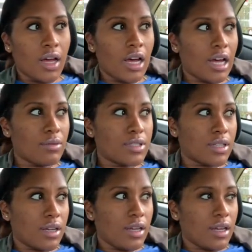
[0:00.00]
I was
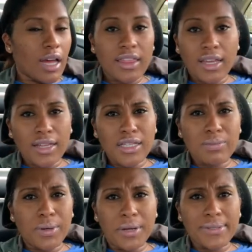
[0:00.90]
like, I think at this
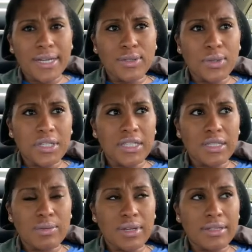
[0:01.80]
point I was like
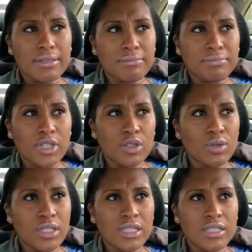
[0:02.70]
26 weeks or
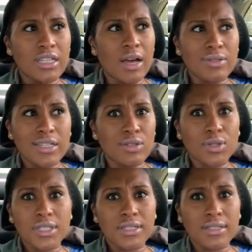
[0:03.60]
20. Yeah, I was like
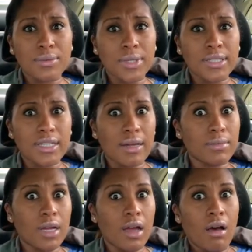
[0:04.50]
26 weeks. And I'm
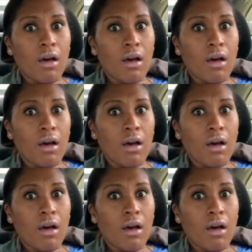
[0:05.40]
like,